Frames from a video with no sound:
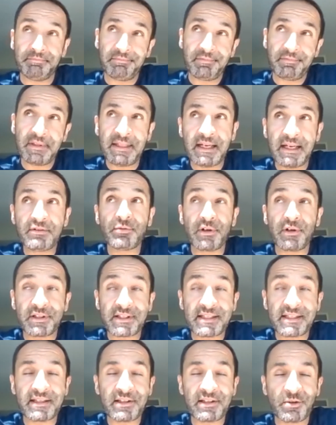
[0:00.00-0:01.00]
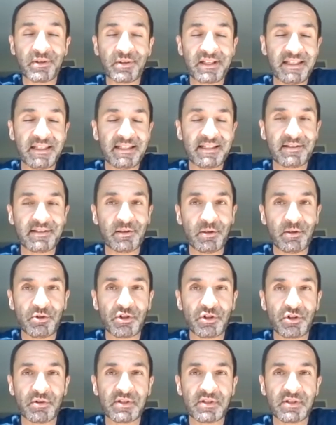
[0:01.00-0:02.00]
network security
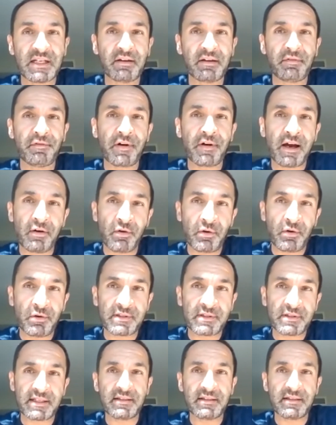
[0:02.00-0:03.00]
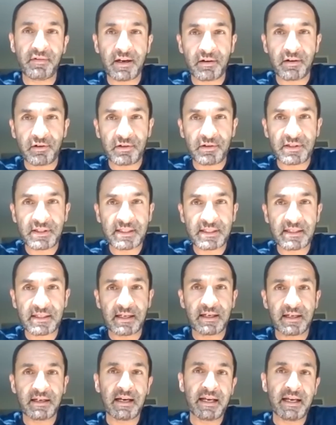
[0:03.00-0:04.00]
solutions like firewalls,
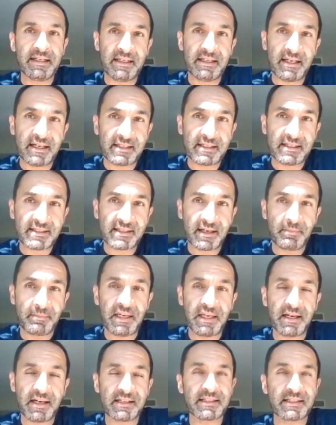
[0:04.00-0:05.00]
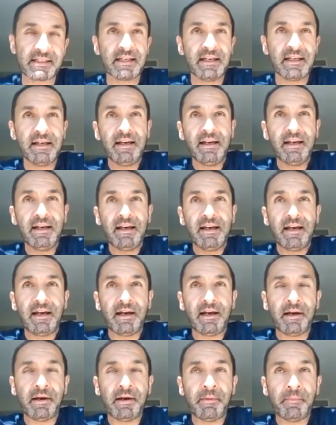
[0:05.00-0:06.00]
antivirus, IDS, IPS.
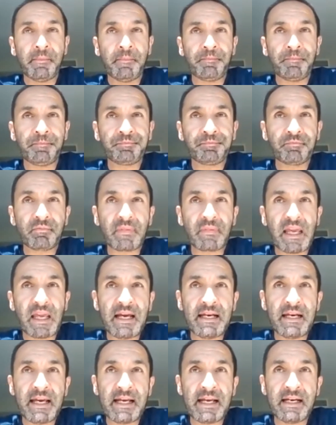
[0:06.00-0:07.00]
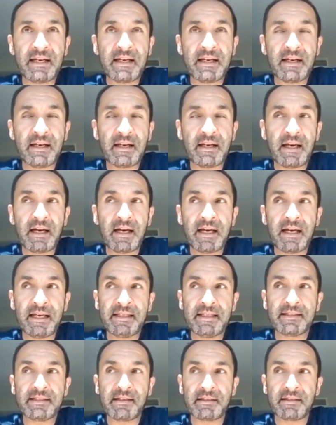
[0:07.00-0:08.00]
And then I
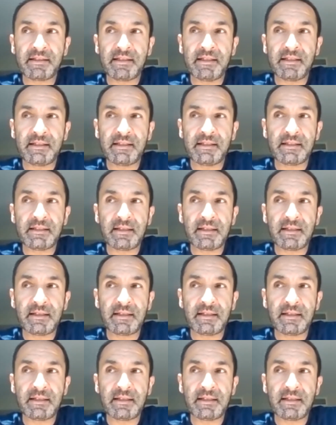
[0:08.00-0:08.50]
started